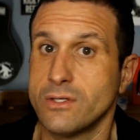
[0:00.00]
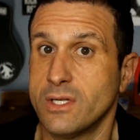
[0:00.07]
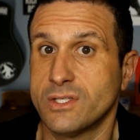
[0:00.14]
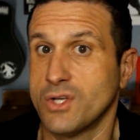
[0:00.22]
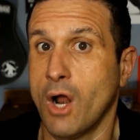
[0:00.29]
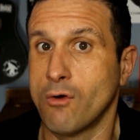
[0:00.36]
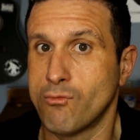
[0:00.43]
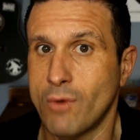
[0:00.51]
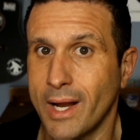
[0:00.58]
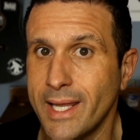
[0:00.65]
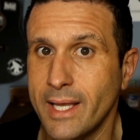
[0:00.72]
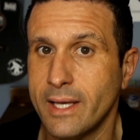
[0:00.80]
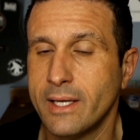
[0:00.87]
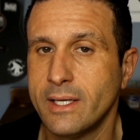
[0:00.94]
It's not
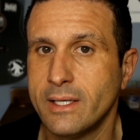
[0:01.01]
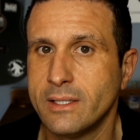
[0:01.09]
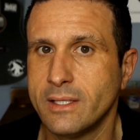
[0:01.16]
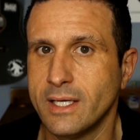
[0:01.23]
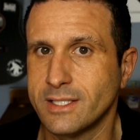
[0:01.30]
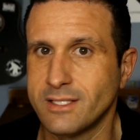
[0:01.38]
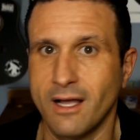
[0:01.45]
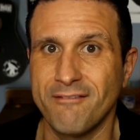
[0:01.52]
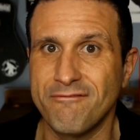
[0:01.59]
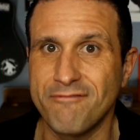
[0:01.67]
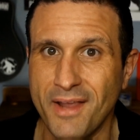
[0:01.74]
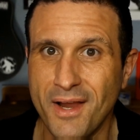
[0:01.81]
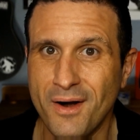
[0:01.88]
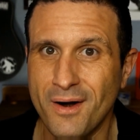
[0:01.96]
right, it's not
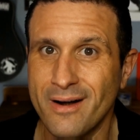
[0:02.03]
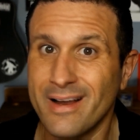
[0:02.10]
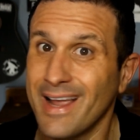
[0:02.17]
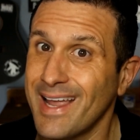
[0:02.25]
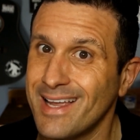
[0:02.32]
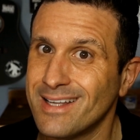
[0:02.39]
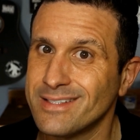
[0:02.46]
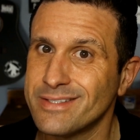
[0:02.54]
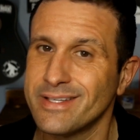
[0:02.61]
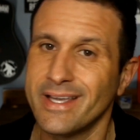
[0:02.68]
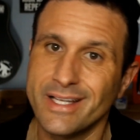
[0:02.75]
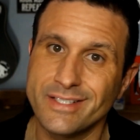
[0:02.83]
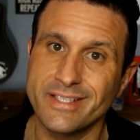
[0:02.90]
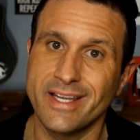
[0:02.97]
fair, and
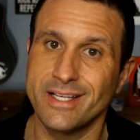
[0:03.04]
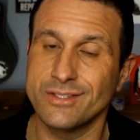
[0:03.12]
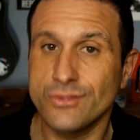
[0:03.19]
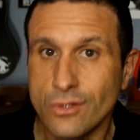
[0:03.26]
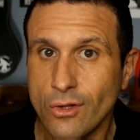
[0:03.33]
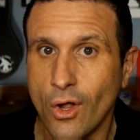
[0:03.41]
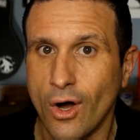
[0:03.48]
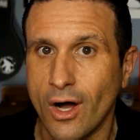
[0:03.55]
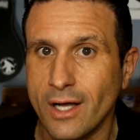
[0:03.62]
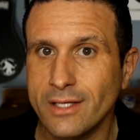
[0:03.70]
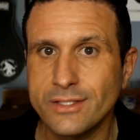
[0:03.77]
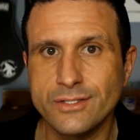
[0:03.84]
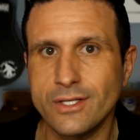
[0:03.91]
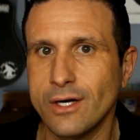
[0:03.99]
it's against the law.
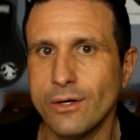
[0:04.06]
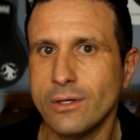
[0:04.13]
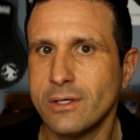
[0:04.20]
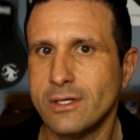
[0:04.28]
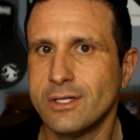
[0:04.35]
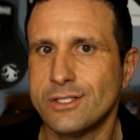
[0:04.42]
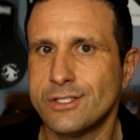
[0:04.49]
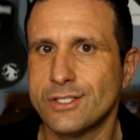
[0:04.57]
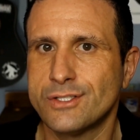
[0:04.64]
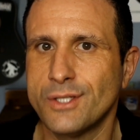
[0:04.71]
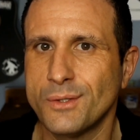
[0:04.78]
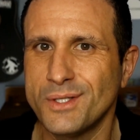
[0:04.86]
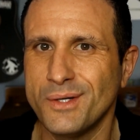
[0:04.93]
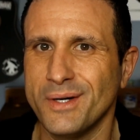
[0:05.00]
So just
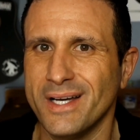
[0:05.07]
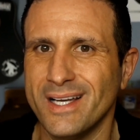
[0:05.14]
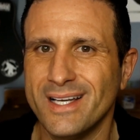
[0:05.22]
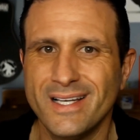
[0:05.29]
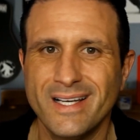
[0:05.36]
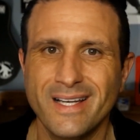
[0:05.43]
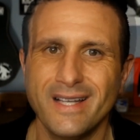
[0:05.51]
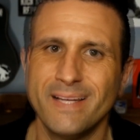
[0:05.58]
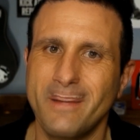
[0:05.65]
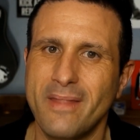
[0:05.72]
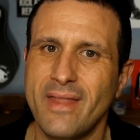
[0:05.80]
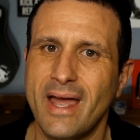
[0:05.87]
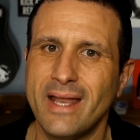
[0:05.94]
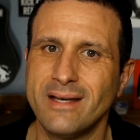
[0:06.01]
don't do it.
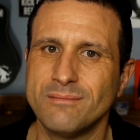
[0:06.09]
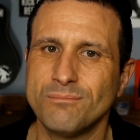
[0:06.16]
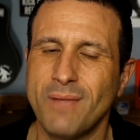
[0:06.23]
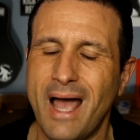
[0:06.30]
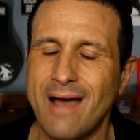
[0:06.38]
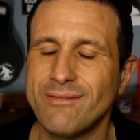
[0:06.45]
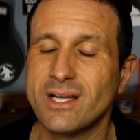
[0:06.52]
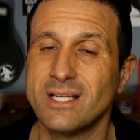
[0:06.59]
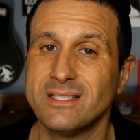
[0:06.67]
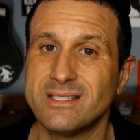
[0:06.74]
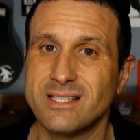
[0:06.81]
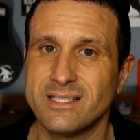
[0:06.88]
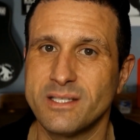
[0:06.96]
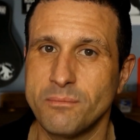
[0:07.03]
And then have a
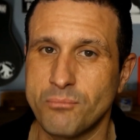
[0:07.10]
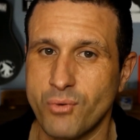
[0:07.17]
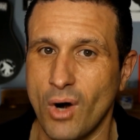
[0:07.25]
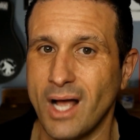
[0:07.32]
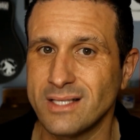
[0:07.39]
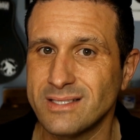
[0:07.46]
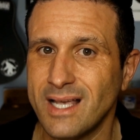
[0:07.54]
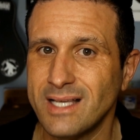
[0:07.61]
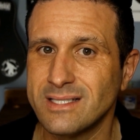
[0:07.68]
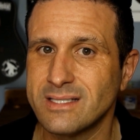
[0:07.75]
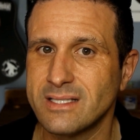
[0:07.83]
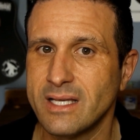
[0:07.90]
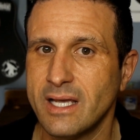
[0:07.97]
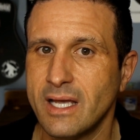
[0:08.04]
consistent
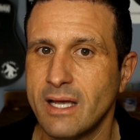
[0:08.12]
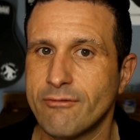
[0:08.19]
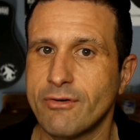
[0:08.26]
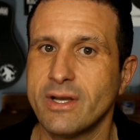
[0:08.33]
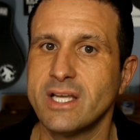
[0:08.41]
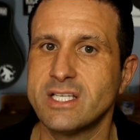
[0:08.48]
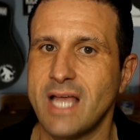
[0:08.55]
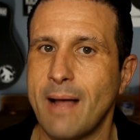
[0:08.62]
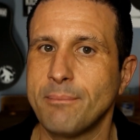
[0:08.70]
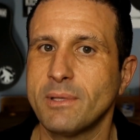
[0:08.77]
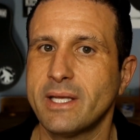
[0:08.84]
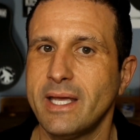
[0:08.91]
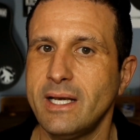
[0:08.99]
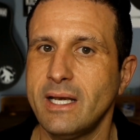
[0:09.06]
process for each
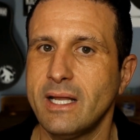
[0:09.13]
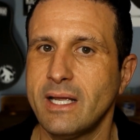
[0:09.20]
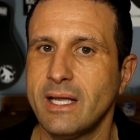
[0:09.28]
applicant.